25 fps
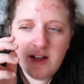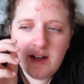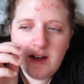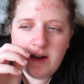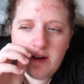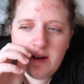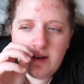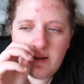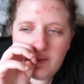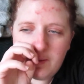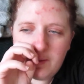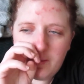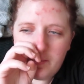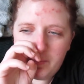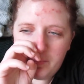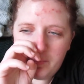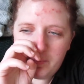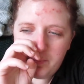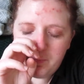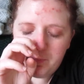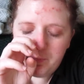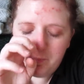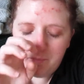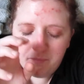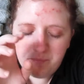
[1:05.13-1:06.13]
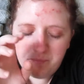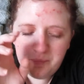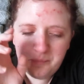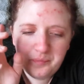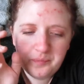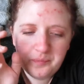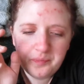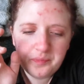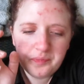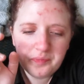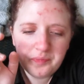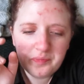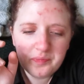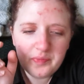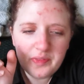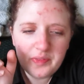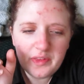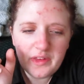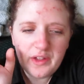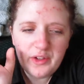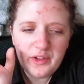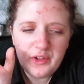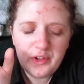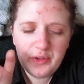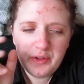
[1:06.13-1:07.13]
Um,
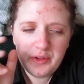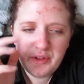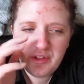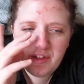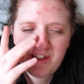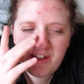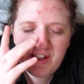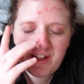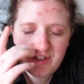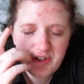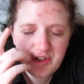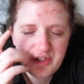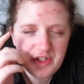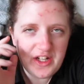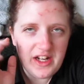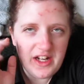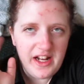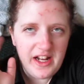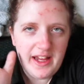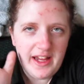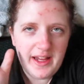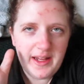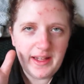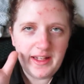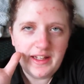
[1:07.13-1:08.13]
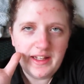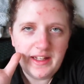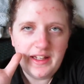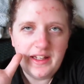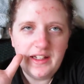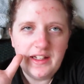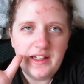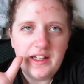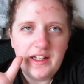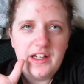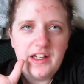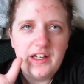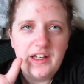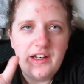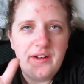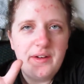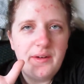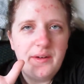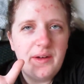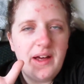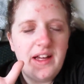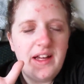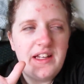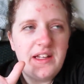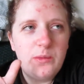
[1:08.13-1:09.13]
yesterday, you know,
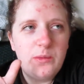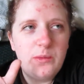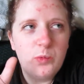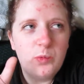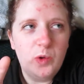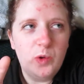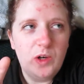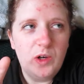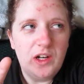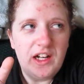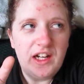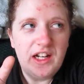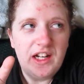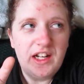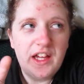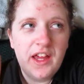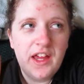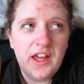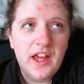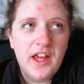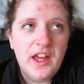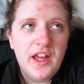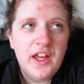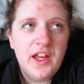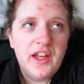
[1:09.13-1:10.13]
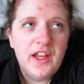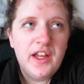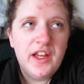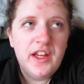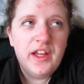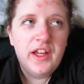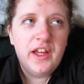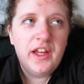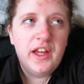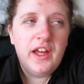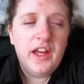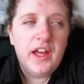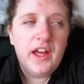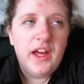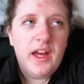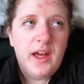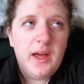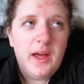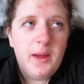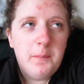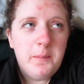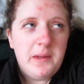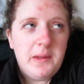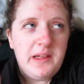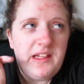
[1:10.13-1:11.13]
I didn't work.
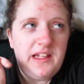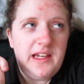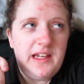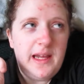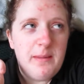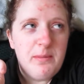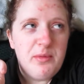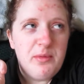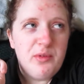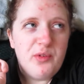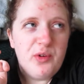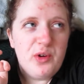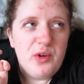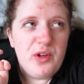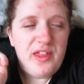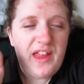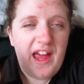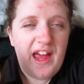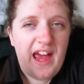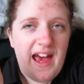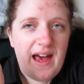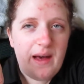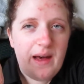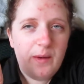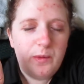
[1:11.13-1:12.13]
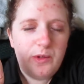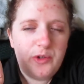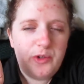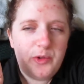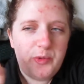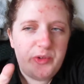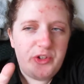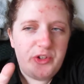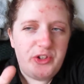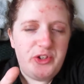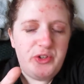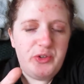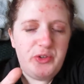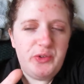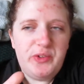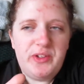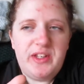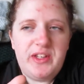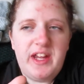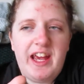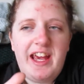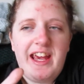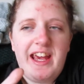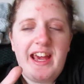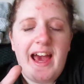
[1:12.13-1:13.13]
But the day before that, which was
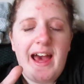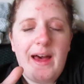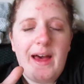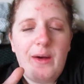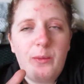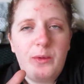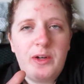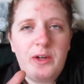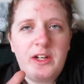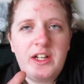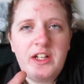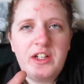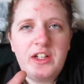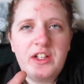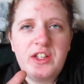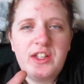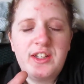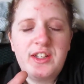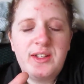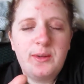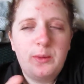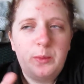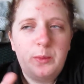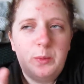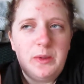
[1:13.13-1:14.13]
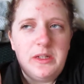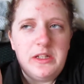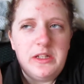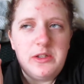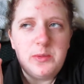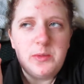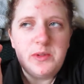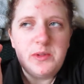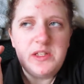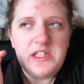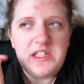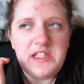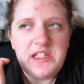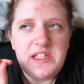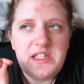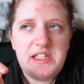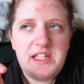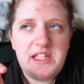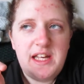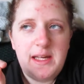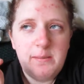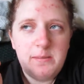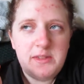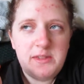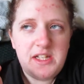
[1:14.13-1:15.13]
Tuesday, I worked, which was the
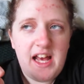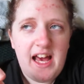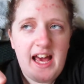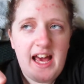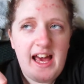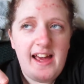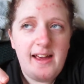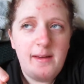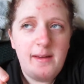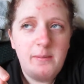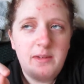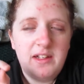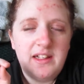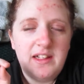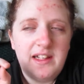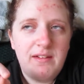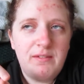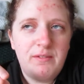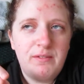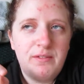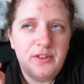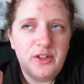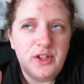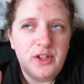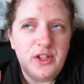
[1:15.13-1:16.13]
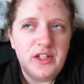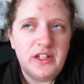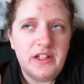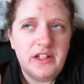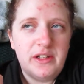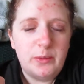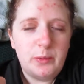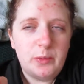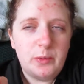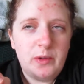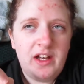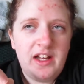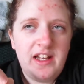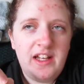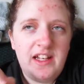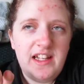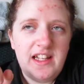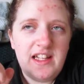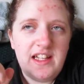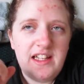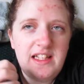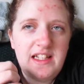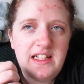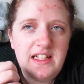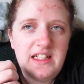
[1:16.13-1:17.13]
same time, 11.30 to 1,
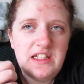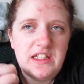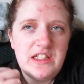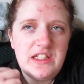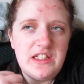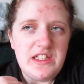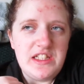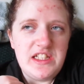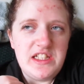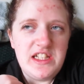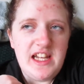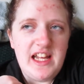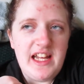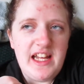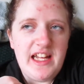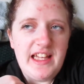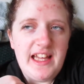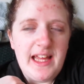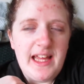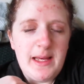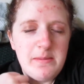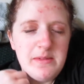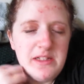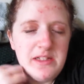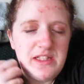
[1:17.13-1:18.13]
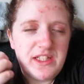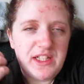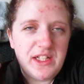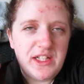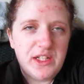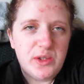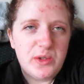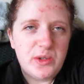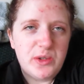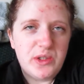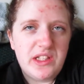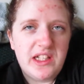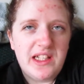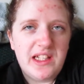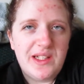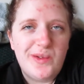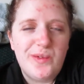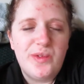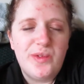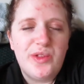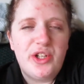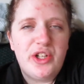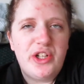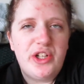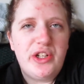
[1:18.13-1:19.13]
and then today they have me scheduled
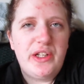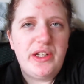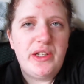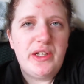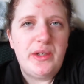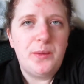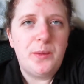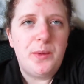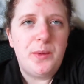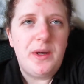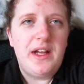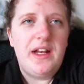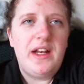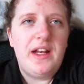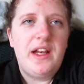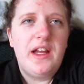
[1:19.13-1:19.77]
11.30 to 1.